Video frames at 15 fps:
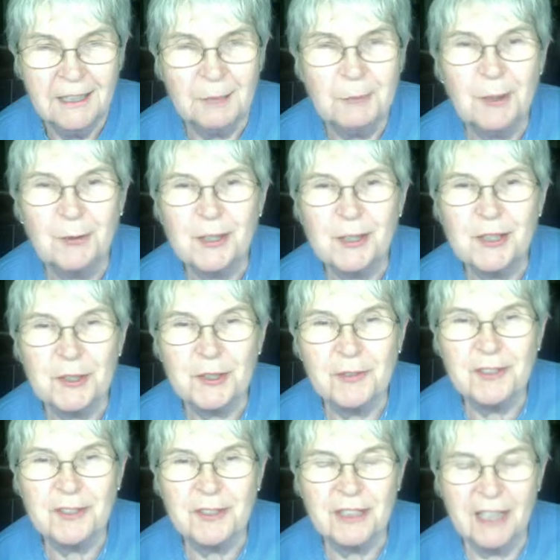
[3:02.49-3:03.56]
about this
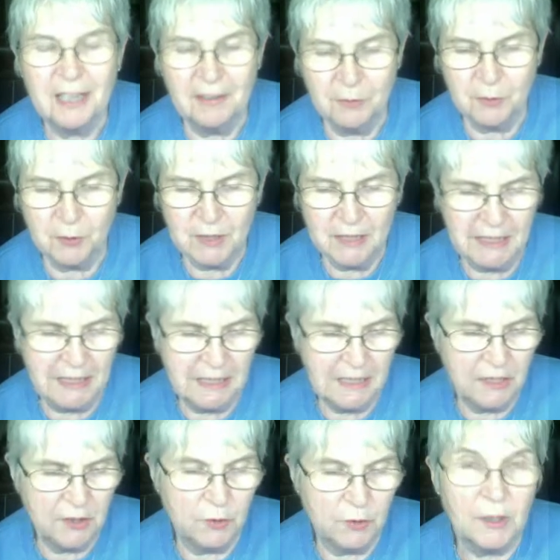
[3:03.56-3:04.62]
diversity
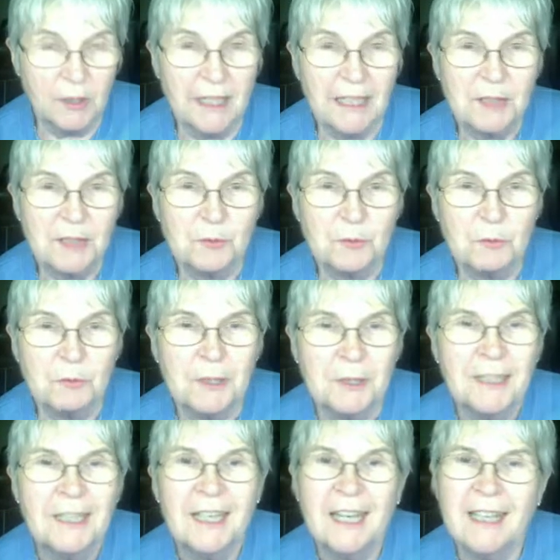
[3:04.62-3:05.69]
in your classroom?
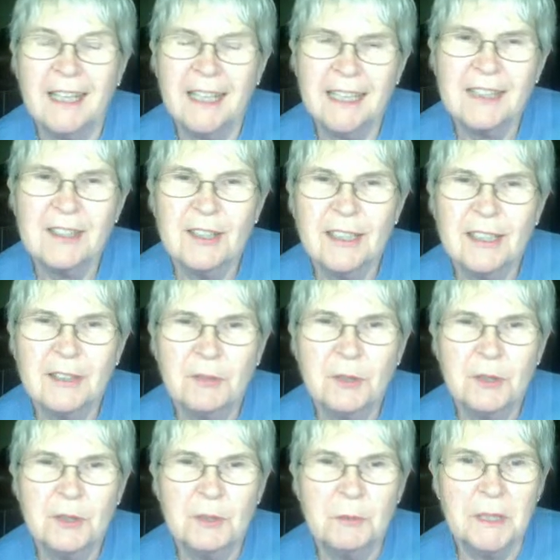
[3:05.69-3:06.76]
And that's kind of
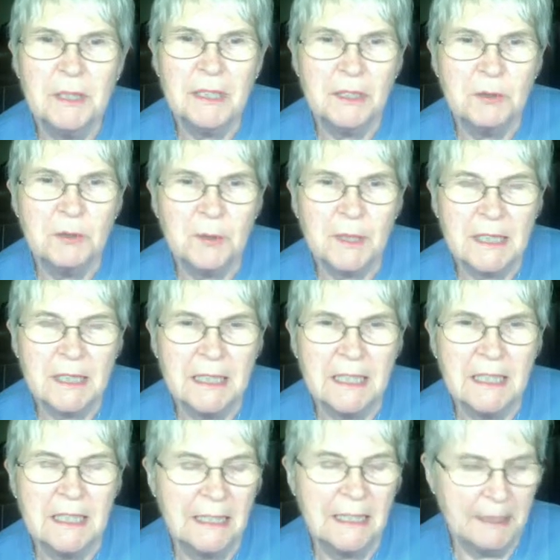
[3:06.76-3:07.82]
going to be an interesting
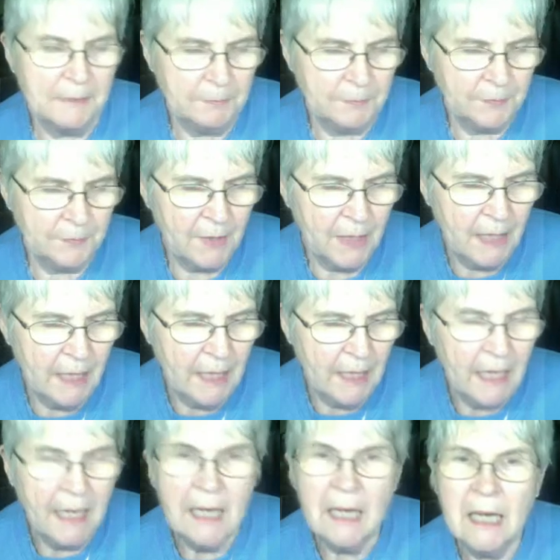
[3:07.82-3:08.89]
thing.
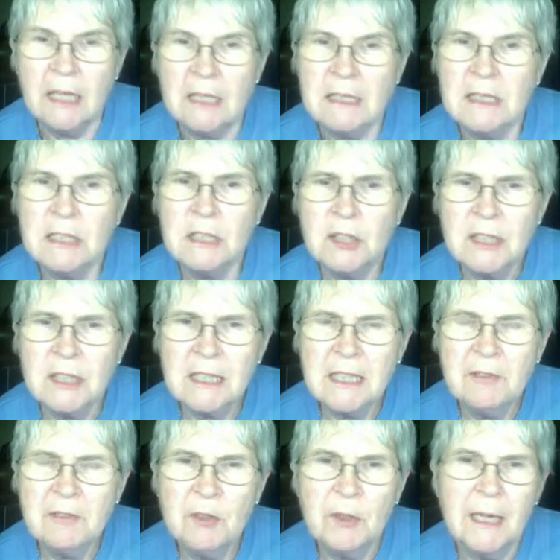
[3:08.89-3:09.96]
To just
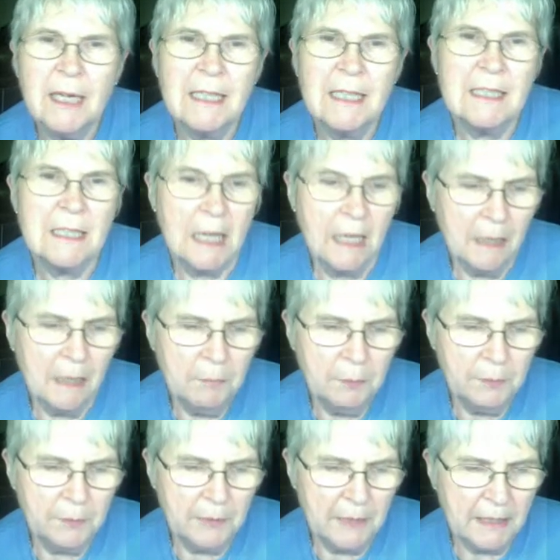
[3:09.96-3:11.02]
give you a heads up,
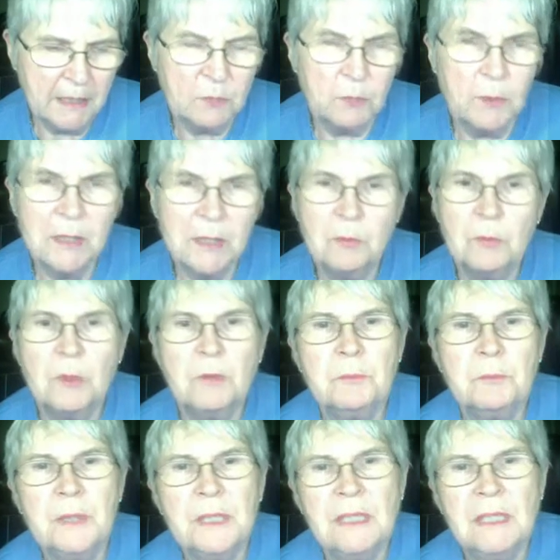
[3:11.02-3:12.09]
next week will
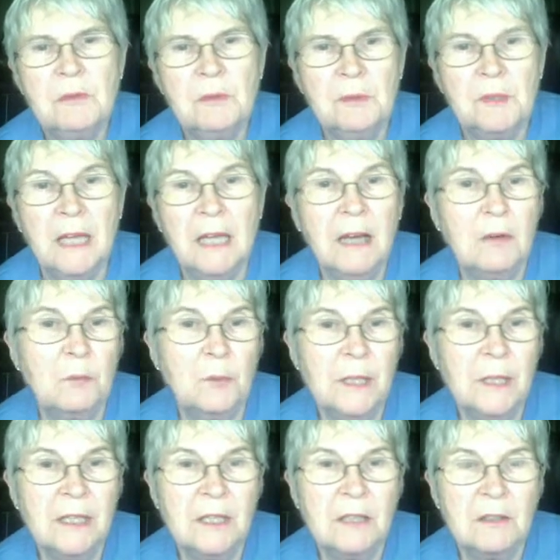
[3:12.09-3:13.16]
be that
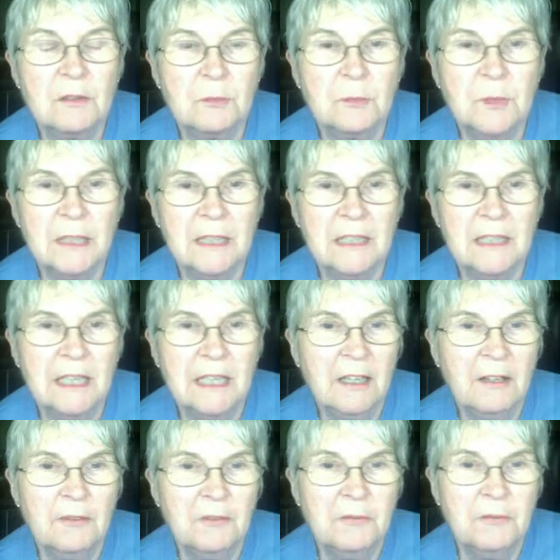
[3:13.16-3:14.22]
week that we
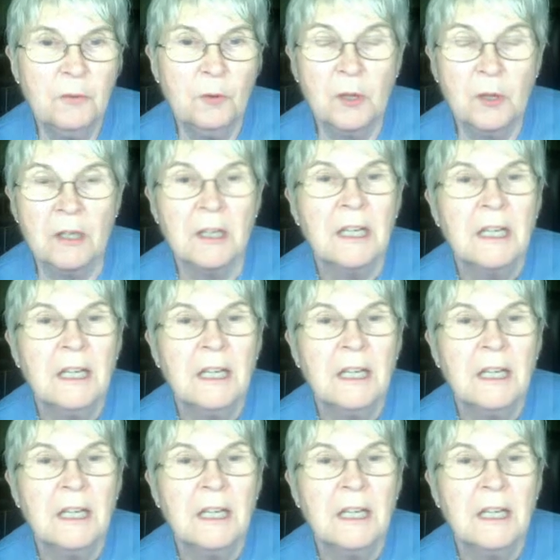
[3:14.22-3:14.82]
have for